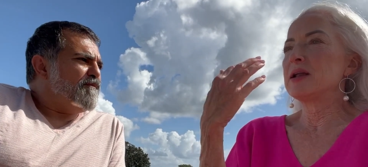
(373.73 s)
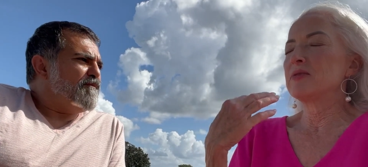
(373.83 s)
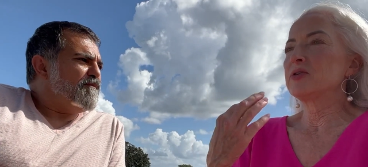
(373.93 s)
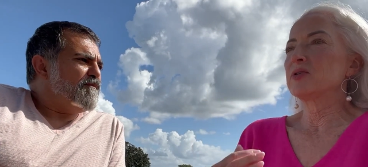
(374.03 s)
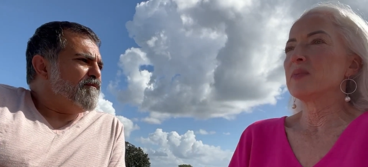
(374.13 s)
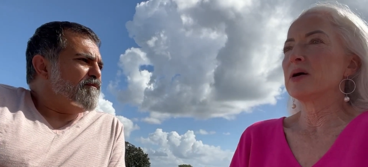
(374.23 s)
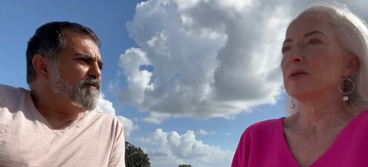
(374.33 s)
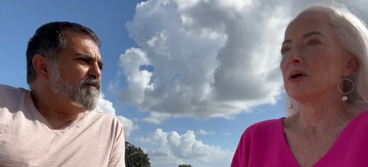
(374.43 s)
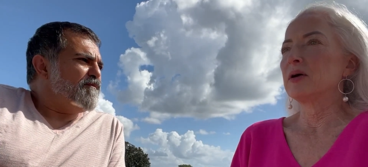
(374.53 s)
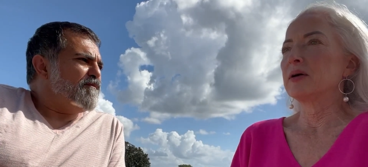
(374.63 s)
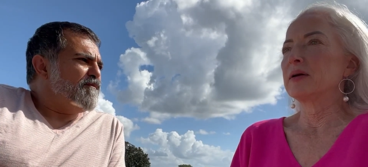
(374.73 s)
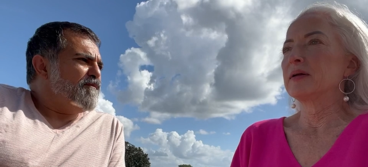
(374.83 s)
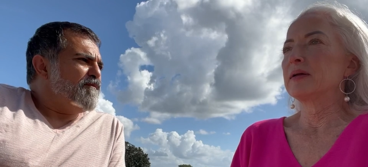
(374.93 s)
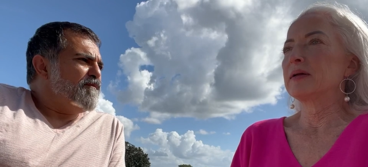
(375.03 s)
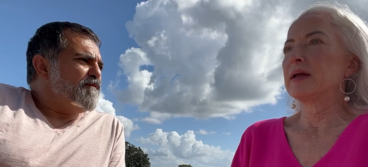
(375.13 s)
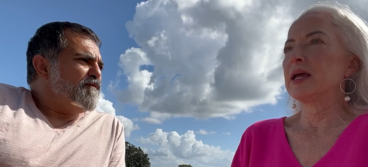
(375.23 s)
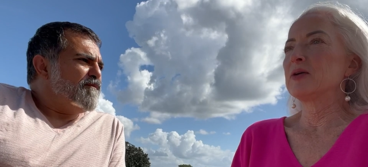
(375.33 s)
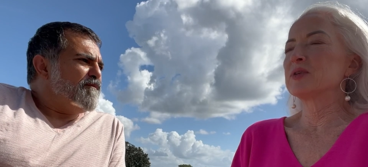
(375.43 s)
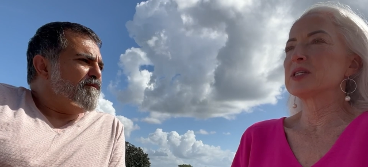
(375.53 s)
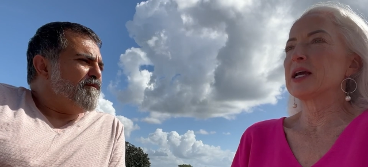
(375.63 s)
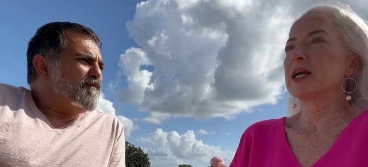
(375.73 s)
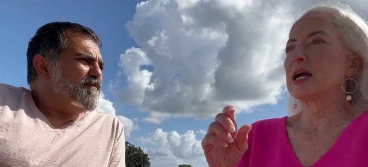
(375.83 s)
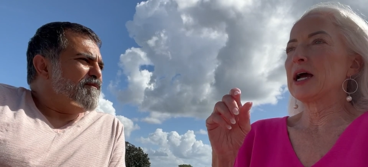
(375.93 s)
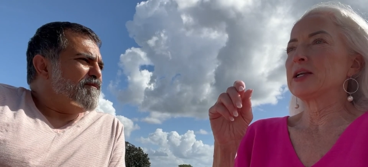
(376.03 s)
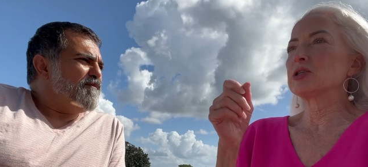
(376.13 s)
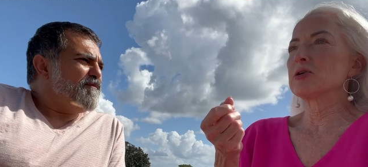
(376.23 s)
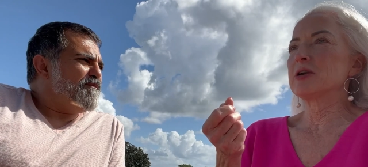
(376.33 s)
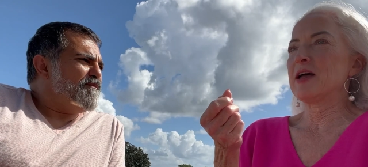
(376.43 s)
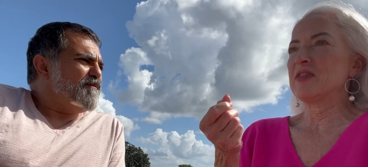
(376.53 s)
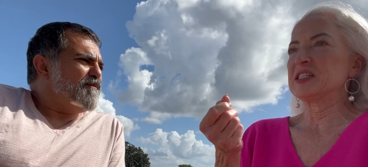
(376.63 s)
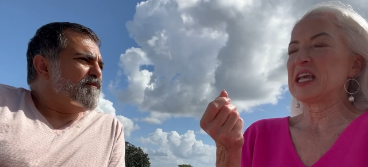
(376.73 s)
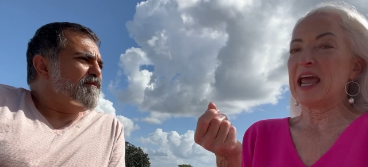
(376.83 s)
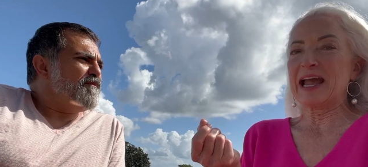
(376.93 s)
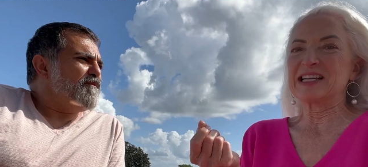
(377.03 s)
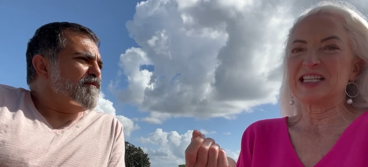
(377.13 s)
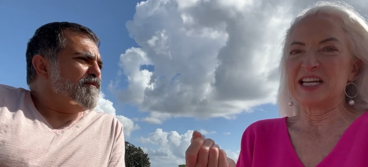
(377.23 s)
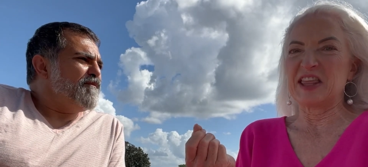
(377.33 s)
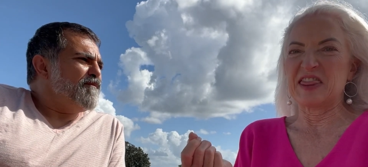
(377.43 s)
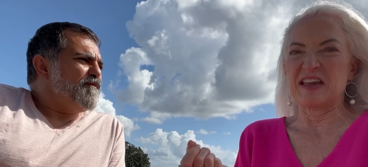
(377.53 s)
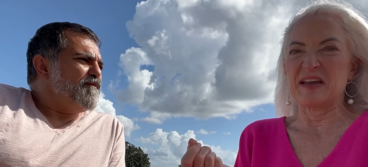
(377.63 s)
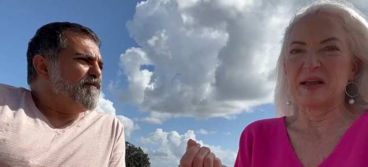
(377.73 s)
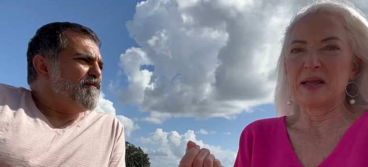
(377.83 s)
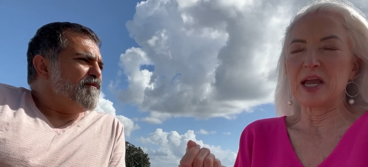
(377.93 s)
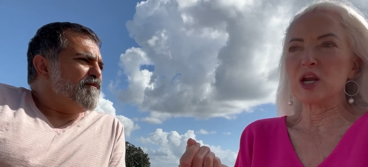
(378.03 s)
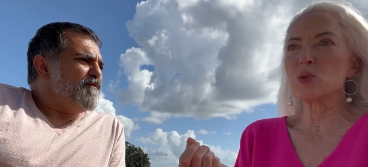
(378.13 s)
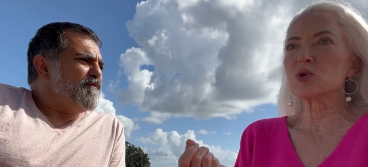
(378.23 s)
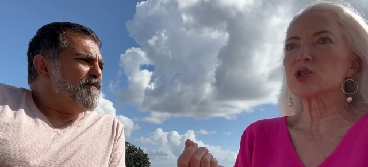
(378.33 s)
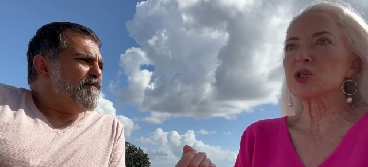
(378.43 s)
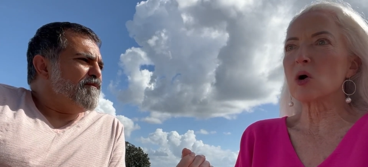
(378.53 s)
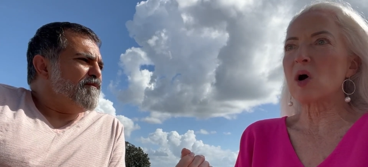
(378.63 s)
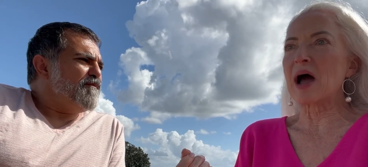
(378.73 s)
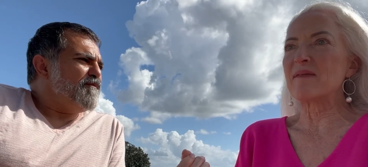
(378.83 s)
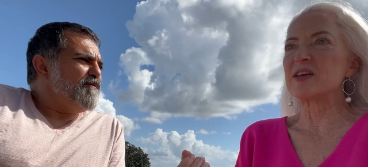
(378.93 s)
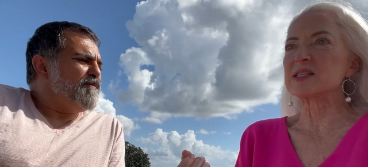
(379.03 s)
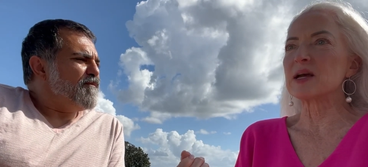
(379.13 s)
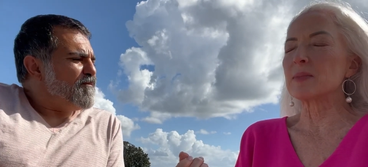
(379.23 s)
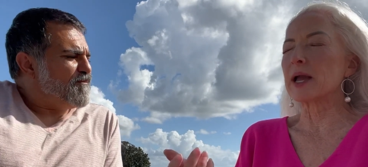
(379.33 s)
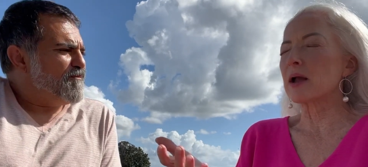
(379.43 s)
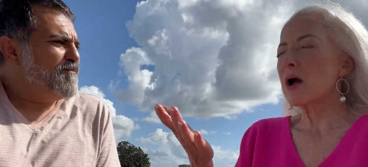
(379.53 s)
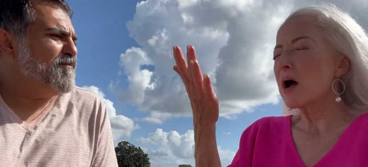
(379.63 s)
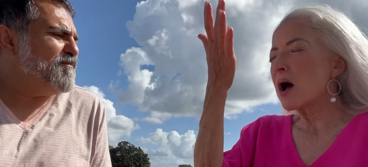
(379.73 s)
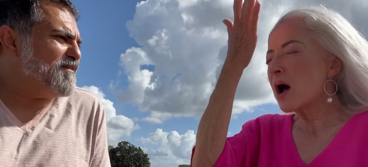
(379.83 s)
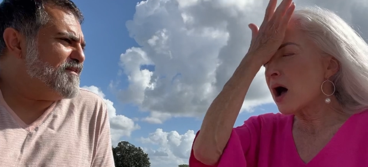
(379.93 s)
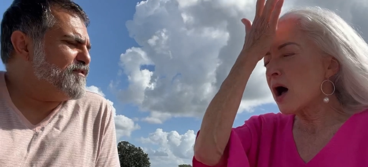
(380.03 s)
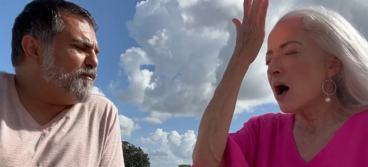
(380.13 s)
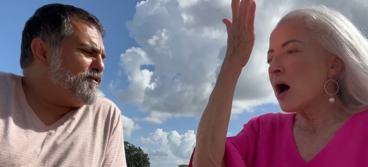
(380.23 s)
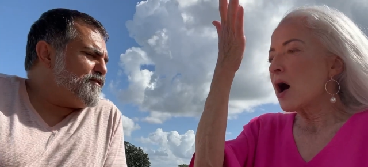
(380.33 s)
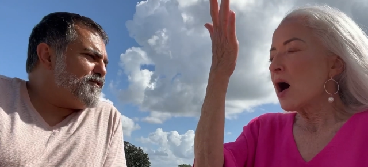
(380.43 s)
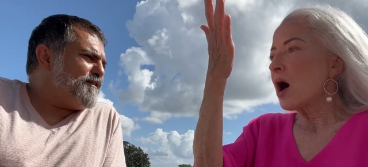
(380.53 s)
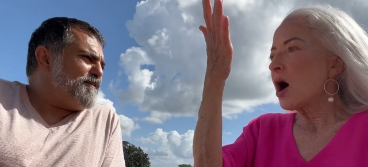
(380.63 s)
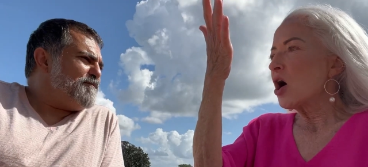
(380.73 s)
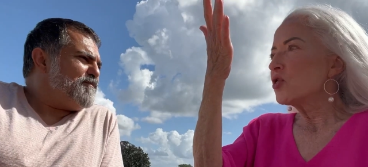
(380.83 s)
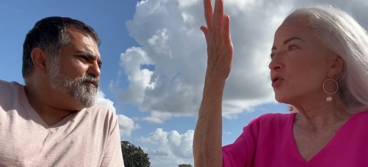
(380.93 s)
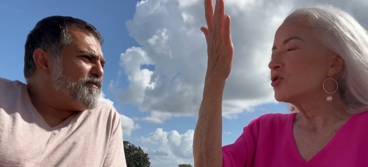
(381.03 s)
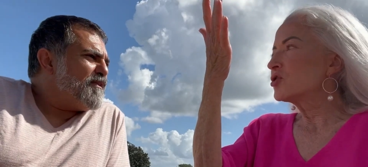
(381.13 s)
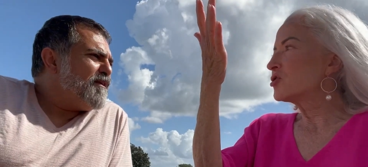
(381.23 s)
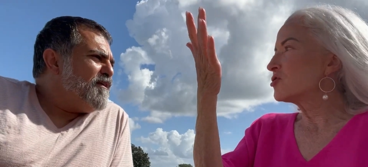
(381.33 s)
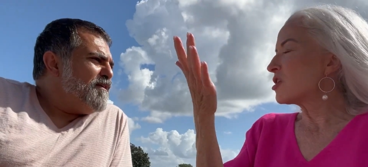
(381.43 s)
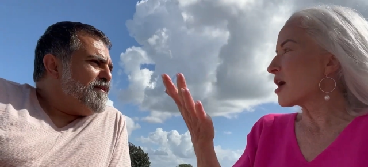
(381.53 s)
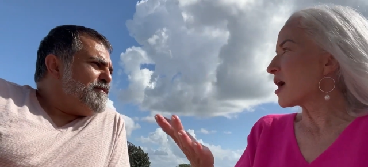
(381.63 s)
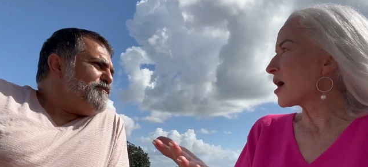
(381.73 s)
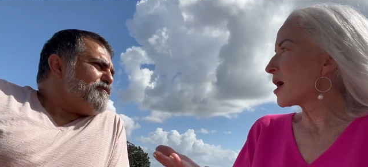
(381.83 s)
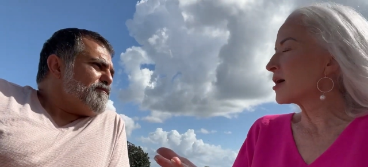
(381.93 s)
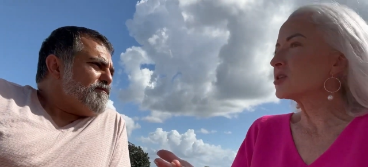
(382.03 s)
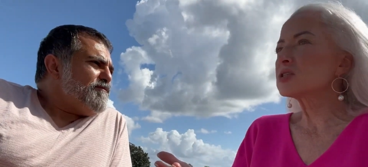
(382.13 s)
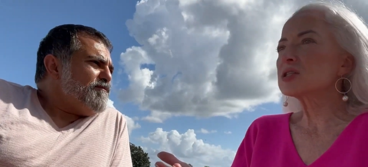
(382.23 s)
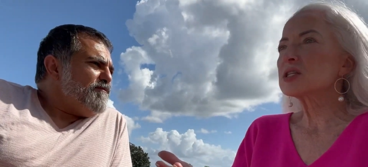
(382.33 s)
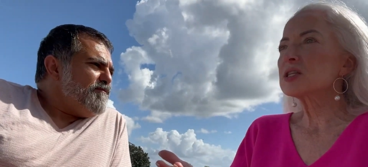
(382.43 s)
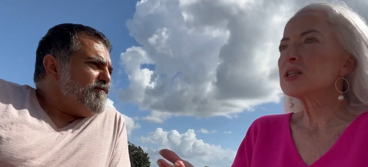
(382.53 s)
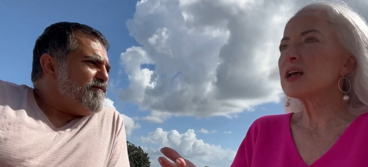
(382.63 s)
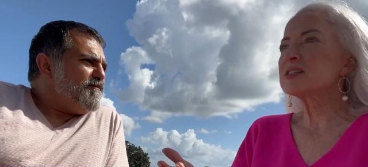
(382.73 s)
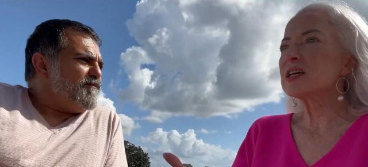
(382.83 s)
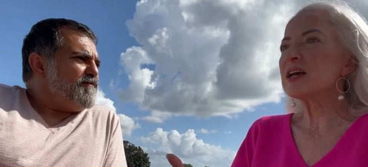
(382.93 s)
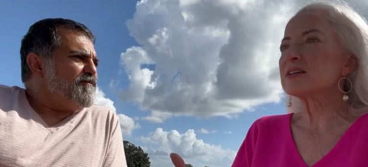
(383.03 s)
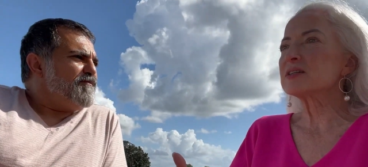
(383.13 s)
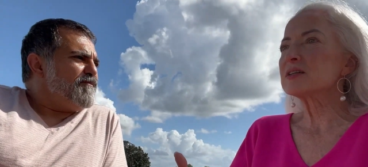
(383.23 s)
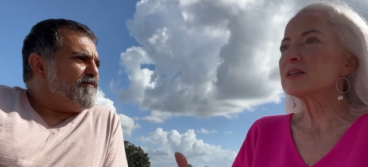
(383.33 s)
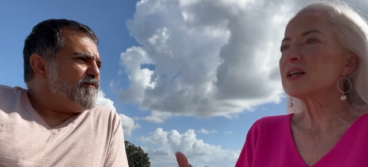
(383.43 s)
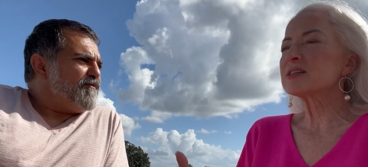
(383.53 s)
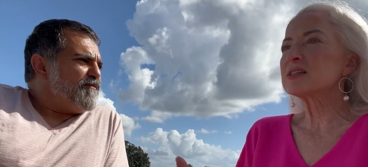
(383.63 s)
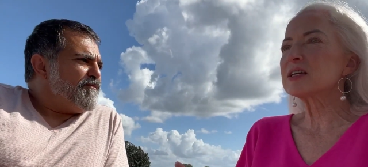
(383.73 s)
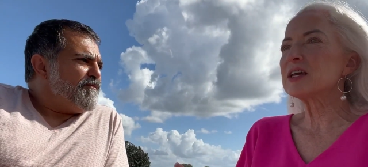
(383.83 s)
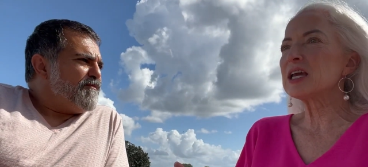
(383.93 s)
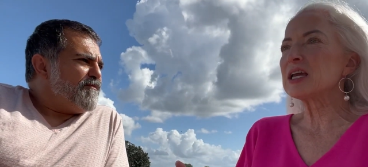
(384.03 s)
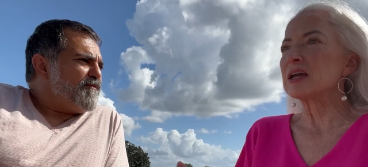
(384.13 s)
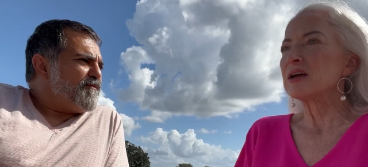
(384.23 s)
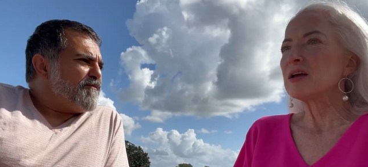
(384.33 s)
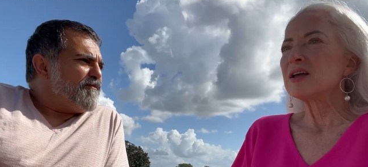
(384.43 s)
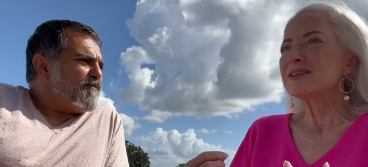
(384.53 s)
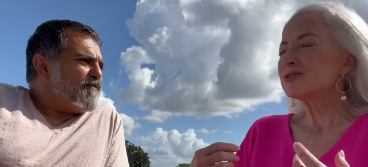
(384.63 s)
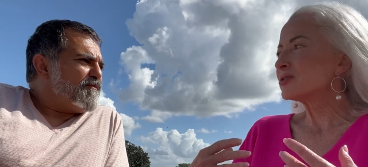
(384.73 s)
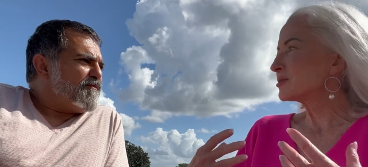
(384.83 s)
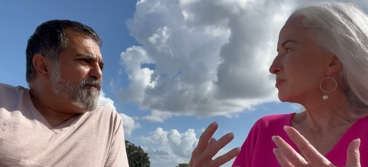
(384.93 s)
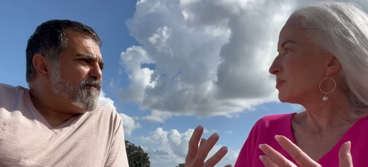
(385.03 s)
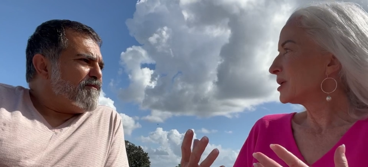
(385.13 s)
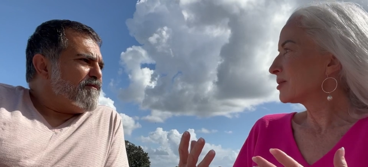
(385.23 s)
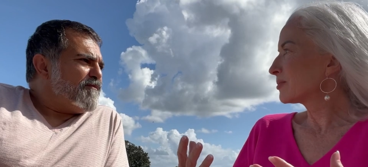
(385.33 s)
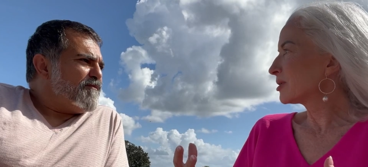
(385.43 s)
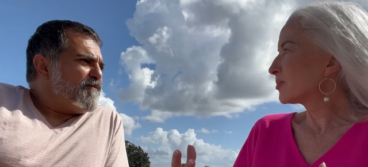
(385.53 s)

Speaker 1: now do your monologue. And it was like, I turned on this acting thing. And it was so obvious. I'm like,
Speaker 2: hmm, that's so interesting.
Speaker 1: That's, that's it. That's the key. Just be a real